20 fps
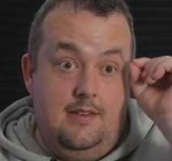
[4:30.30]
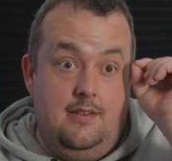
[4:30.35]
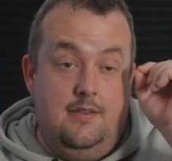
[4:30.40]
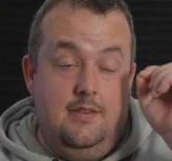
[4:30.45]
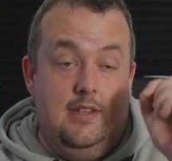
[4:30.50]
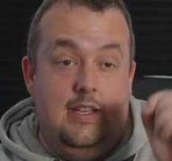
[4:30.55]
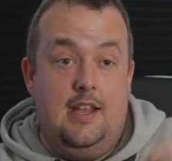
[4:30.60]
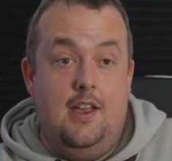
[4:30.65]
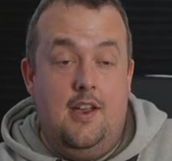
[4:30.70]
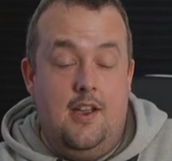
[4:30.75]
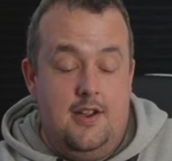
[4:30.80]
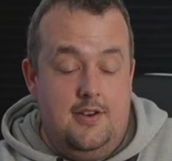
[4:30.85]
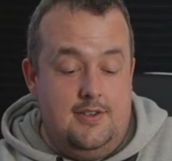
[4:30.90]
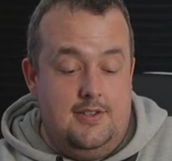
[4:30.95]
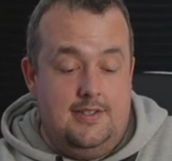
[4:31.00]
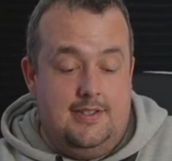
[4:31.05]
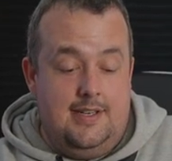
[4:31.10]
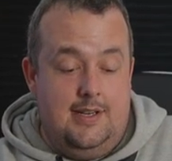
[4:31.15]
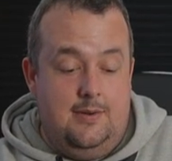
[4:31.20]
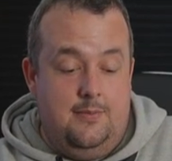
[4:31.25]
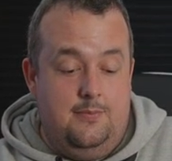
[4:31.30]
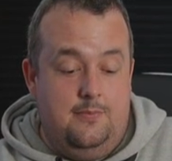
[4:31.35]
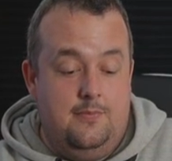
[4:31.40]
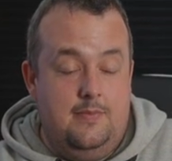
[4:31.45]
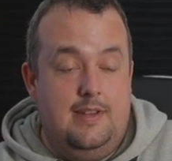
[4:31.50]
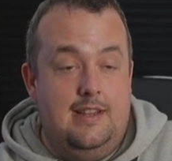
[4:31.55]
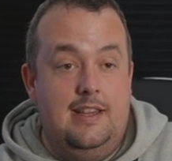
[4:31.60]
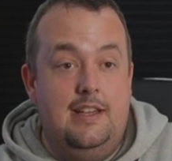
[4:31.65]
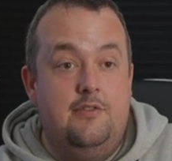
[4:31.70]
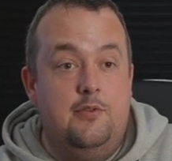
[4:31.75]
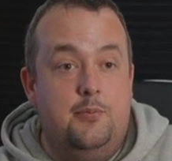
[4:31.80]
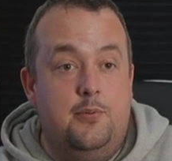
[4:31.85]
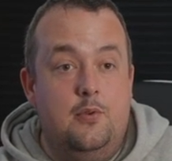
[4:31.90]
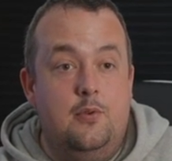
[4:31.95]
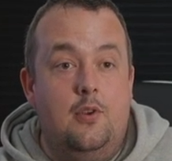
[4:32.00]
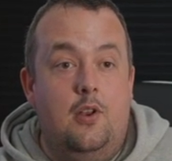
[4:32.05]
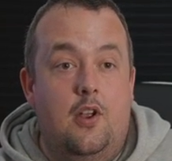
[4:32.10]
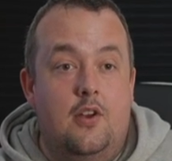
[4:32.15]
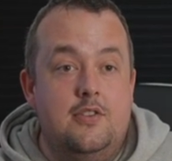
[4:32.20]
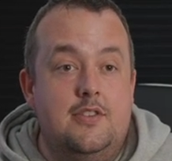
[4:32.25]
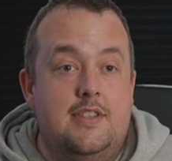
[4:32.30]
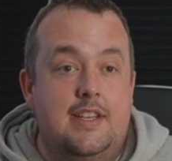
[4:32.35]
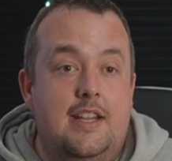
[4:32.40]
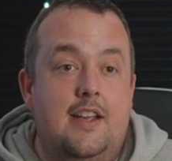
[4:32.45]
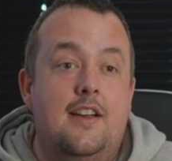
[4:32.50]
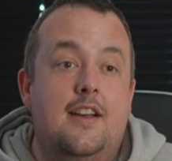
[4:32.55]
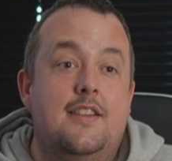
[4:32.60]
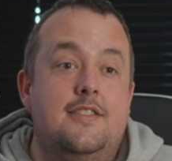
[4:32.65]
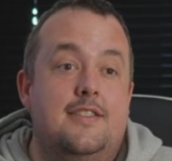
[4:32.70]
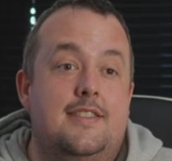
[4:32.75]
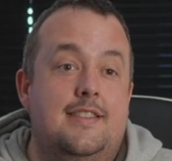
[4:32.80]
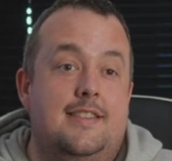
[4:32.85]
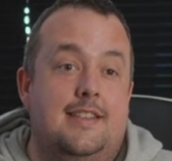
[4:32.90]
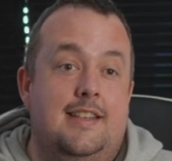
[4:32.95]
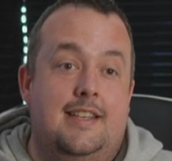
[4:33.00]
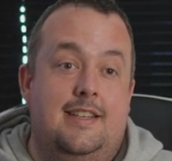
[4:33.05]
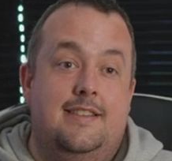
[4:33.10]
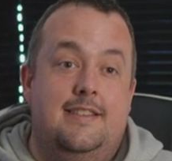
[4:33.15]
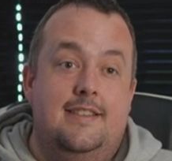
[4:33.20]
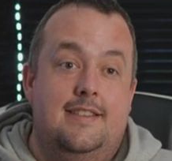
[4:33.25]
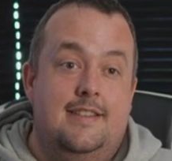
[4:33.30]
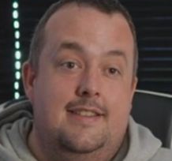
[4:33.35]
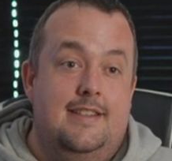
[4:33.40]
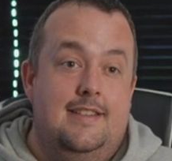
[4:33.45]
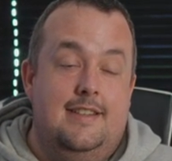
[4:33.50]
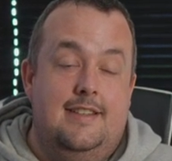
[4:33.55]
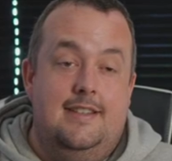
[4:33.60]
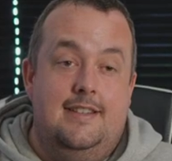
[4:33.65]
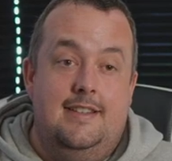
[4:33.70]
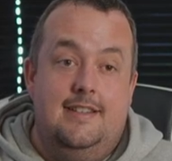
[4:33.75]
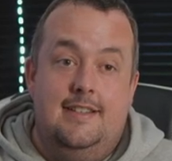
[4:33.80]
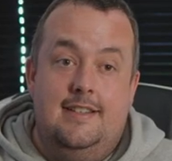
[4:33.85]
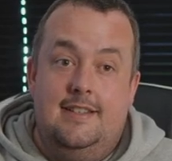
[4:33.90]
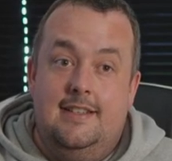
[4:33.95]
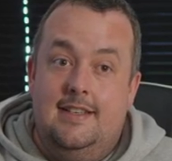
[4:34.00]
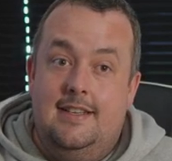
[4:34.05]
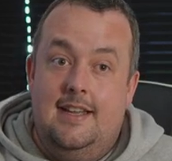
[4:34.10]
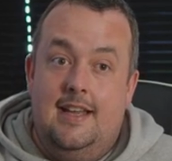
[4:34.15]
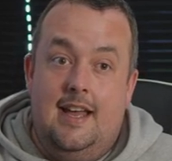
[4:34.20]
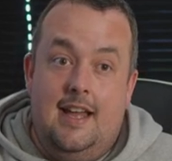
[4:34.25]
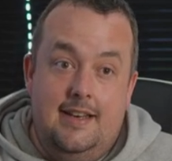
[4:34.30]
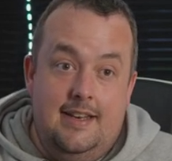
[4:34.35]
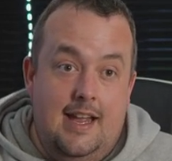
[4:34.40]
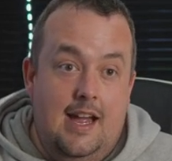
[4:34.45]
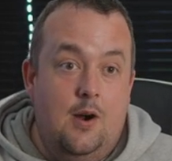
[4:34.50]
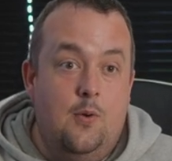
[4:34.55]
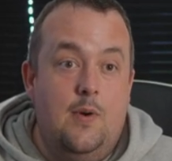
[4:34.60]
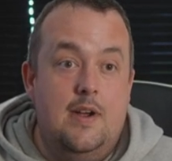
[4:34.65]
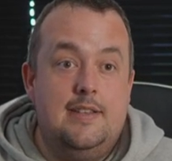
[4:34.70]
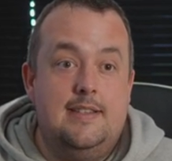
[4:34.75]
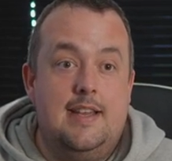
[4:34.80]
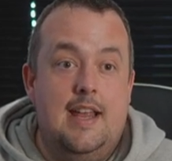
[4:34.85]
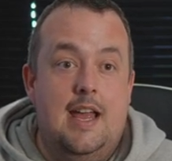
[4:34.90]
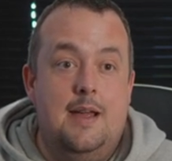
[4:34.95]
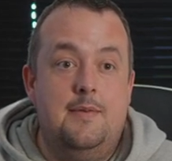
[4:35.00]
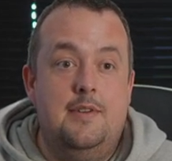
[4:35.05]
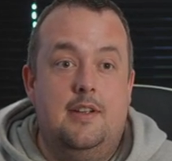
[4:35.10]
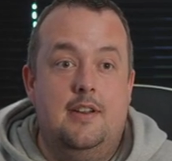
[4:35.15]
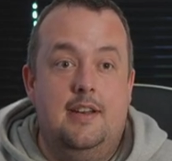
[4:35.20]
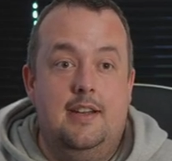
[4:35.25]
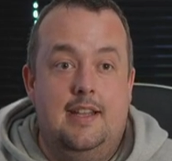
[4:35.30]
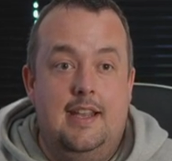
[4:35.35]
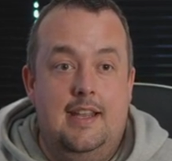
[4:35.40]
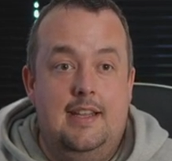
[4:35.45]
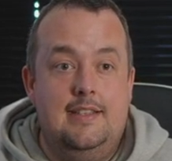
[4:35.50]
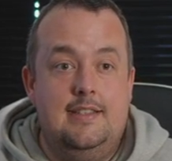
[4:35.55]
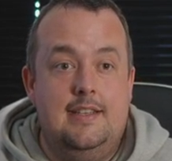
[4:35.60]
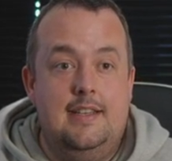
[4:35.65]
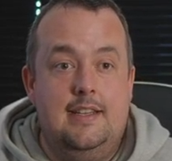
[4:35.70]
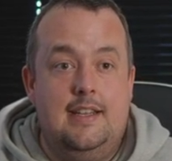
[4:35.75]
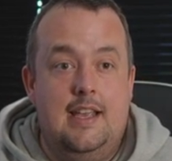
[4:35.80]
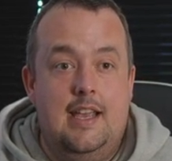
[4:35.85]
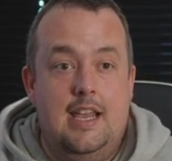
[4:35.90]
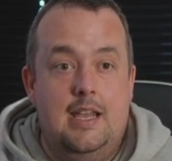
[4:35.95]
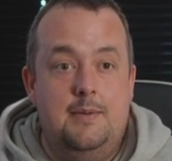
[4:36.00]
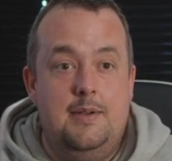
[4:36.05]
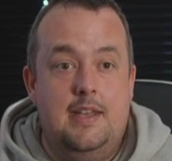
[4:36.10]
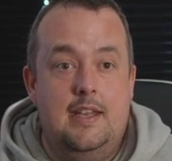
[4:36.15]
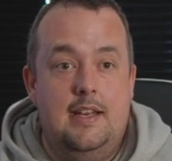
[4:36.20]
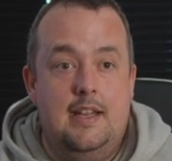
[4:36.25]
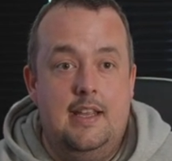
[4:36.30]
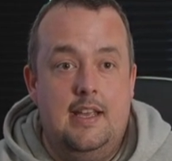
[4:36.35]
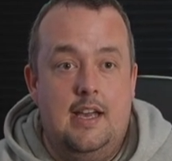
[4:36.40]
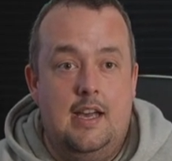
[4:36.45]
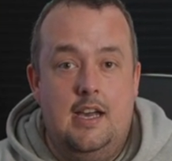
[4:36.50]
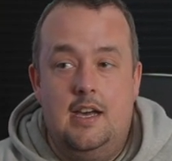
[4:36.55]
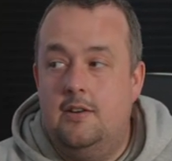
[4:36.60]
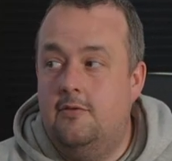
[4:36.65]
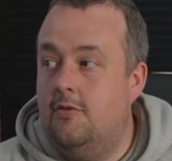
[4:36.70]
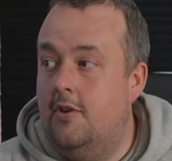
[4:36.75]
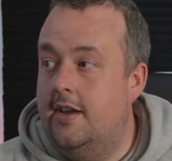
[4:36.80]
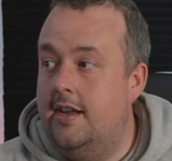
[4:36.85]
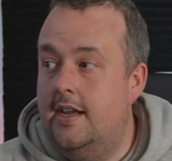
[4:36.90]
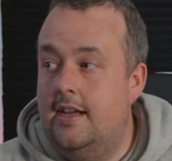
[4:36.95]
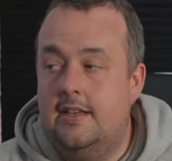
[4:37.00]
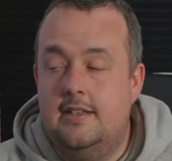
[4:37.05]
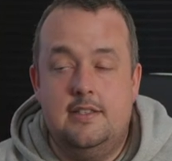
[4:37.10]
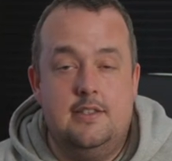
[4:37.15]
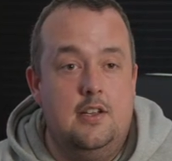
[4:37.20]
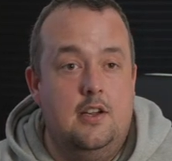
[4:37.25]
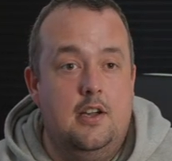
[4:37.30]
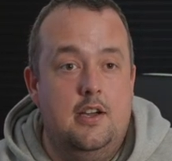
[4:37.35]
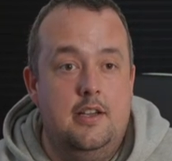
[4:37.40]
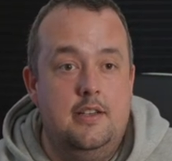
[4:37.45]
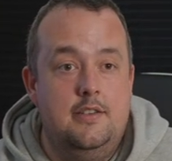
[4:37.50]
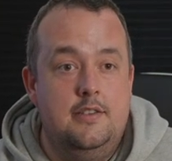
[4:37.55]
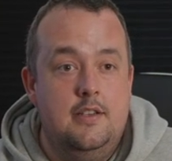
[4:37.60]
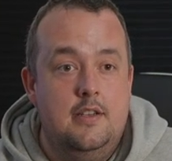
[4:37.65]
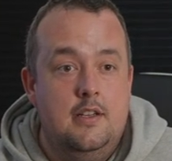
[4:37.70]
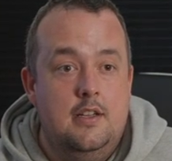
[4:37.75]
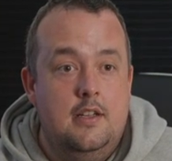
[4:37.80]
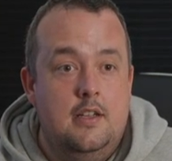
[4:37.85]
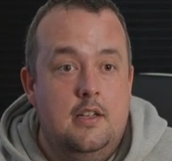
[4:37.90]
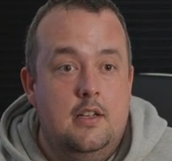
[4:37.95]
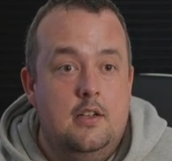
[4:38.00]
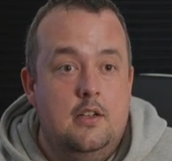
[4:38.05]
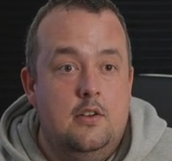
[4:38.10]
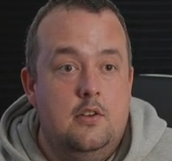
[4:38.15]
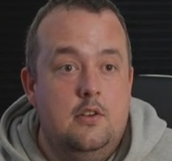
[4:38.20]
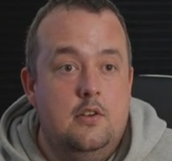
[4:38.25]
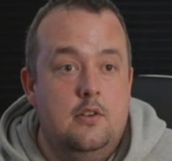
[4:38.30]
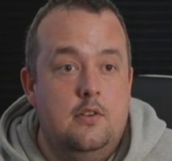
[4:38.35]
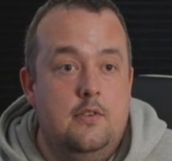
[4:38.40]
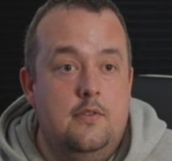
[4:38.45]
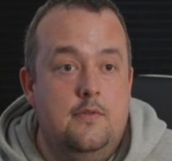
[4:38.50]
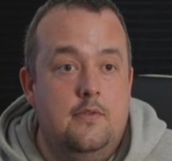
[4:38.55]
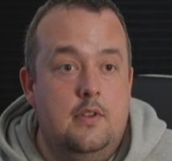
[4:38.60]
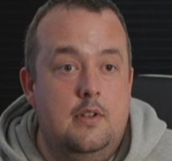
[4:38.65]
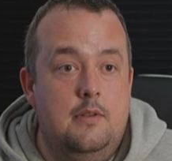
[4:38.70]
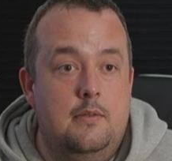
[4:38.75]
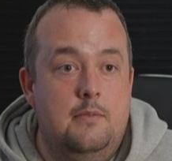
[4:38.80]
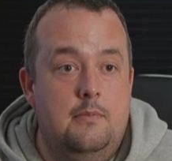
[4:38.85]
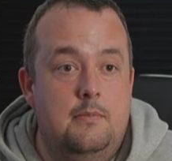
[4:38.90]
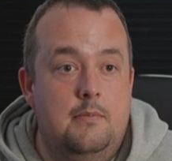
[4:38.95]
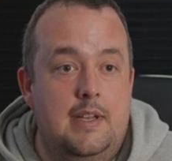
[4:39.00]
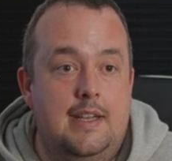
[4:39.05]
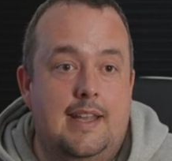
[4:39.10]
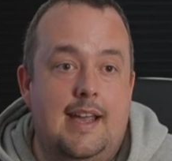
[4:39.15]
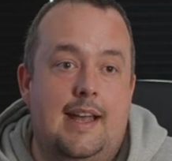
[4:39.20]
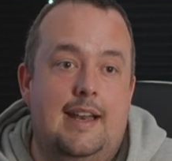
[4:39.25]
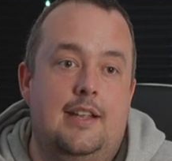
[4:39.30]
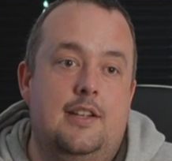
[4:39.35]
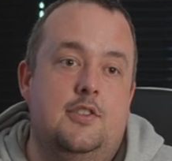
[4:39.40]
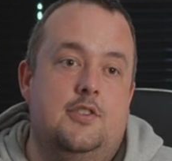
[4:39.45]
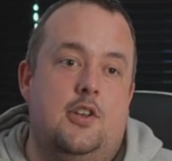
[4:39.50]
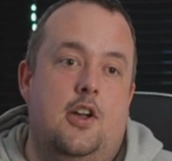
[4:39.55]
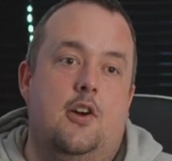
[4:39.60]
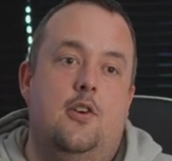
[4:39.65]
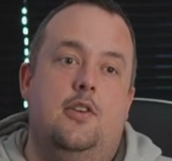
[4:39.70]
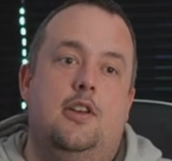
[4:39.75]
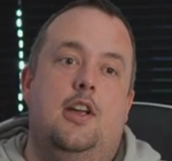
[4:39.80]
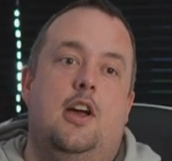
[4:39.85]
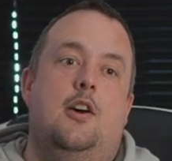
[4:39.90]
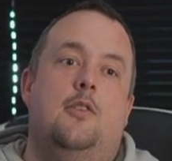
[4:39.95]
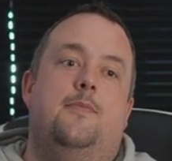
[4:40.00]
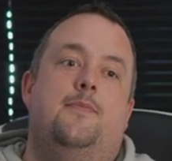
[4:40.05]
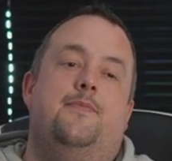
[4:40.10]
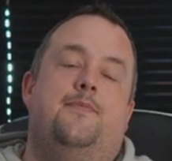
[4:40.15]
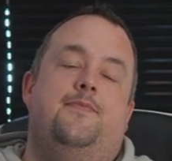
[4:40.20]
The urgency. Liverpool lost the urgency. And now West Ham are going to get into the game. Here they are, right-hand side. Mikel Antonio.